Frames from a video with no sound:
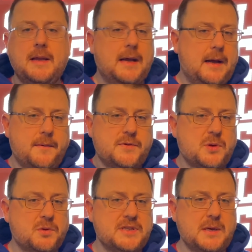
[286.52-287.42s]
So
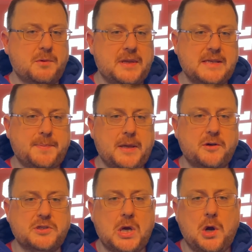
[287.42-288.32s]
we'll see where these
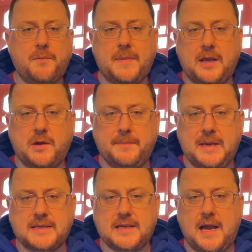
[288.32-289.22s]
players go. They could be
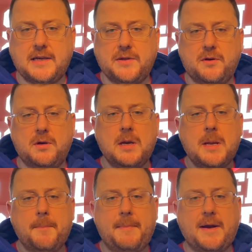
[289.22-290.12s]
assigned to their
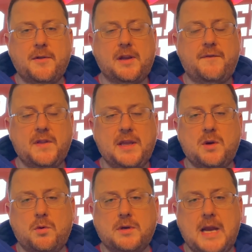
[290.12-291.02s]
minor league affiliate
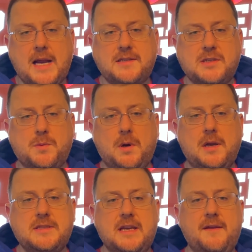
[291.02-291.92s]
or taxi
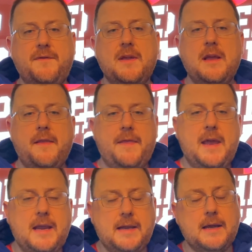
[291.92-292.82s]
squads if
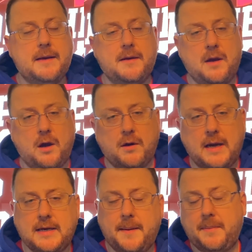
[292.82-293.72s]
they are
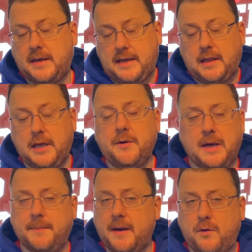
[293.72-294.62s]
ended up
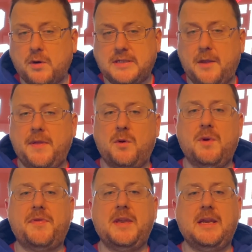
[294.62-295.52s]
clearing. But of course, the other thing
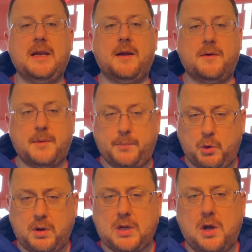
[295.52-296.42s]
with the
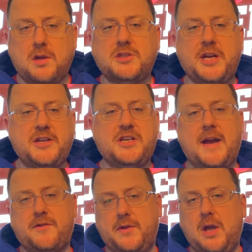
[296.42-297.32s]
protocols changing
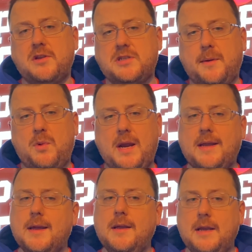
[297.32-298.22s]
after the All-Star break
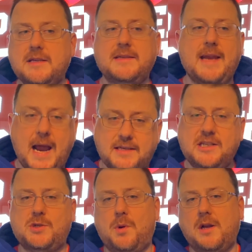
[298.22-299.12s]
is the taxi
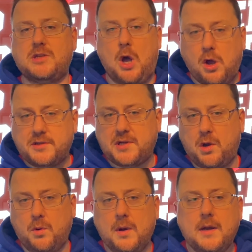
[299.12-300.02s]
squads
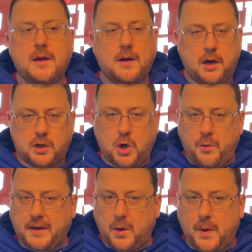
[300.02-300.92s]
also are
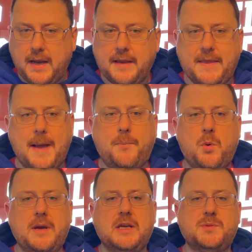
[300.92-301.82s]
going away at that
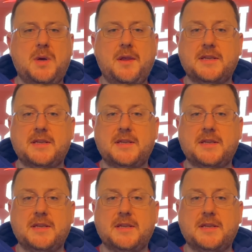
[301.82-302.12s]
point as well.